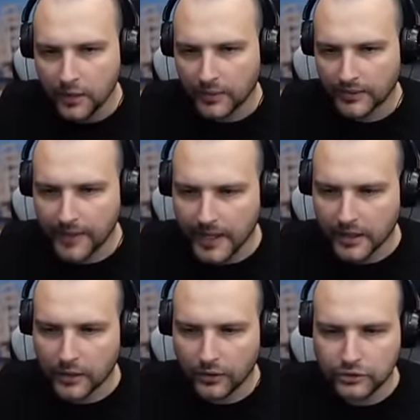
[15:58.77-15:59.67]
What we
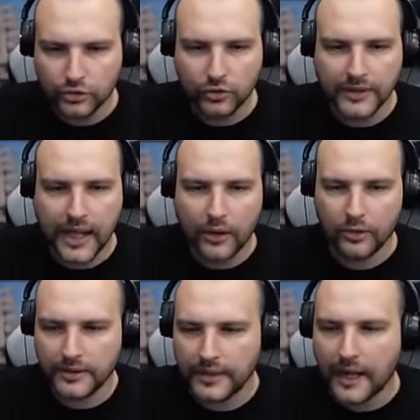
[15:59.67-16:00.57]
are going to do
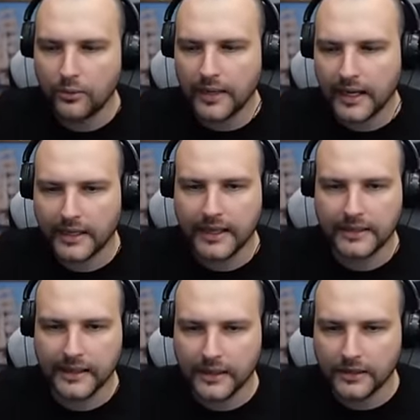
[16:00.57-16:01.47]
now, now we are getting